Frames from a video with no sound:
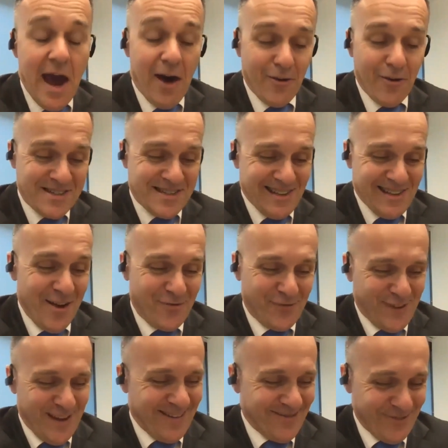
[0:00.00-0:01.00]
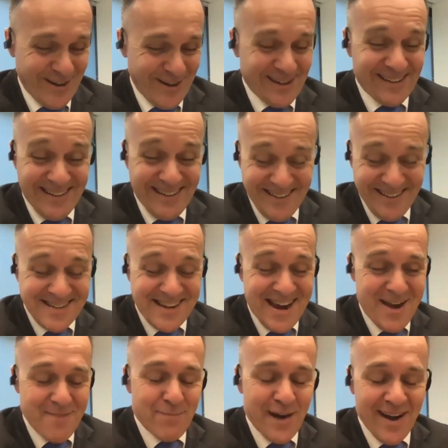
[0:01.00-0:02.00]
hours left really in this
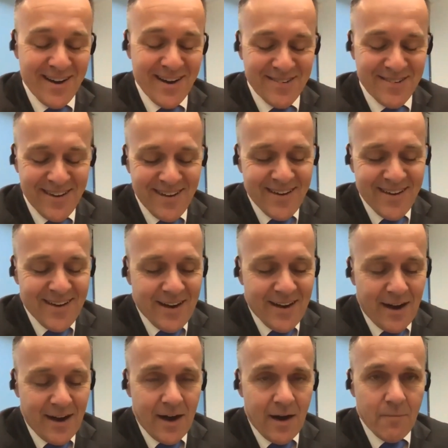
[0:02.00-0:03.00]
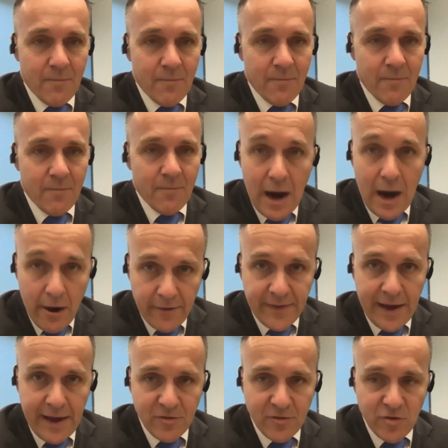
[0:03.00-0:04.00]
campaign. Um, we are. I got
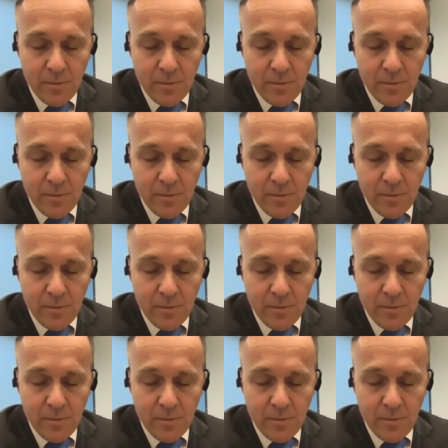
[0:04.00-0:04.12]
one more